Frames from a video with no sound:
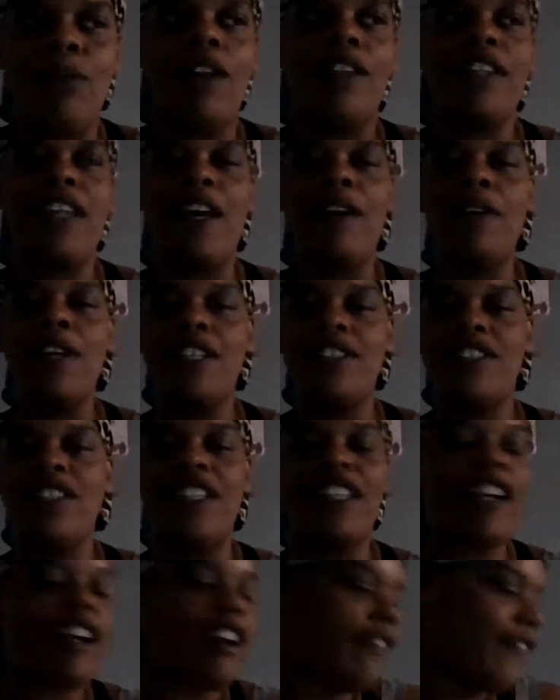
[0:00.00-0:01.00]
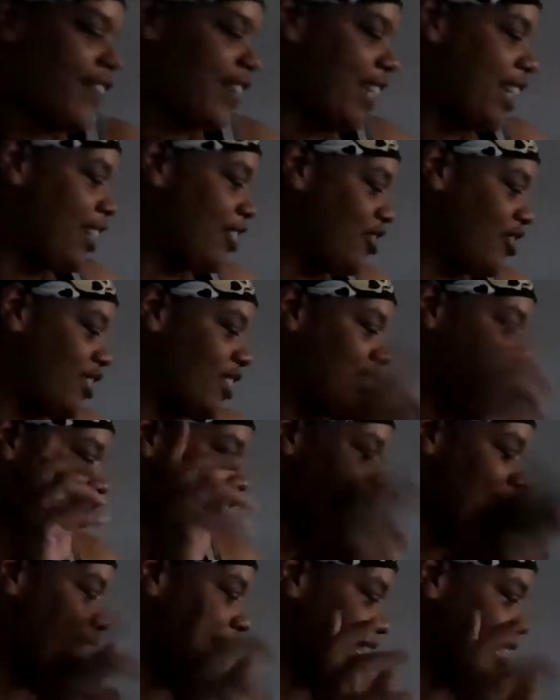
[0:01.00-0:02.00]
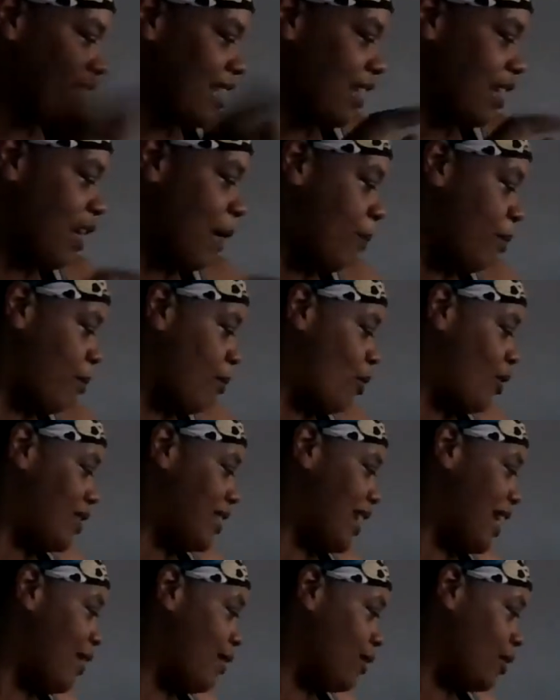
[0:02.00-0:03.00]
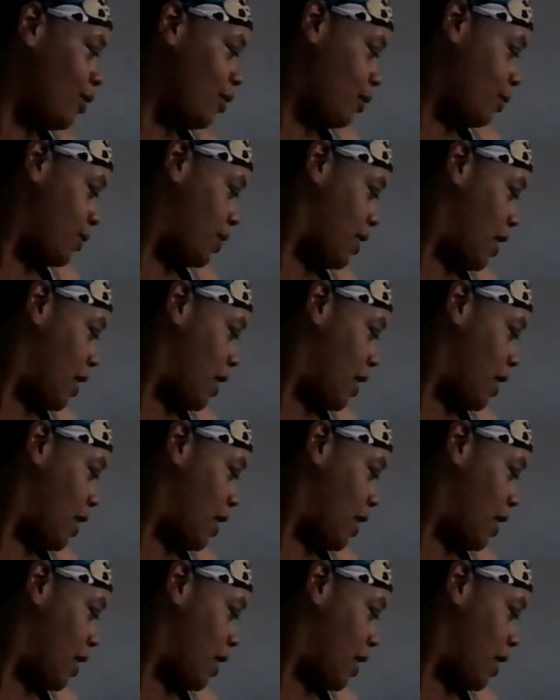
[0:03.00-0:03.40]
Well, now here's the clarification because I had to get a couple more downloads,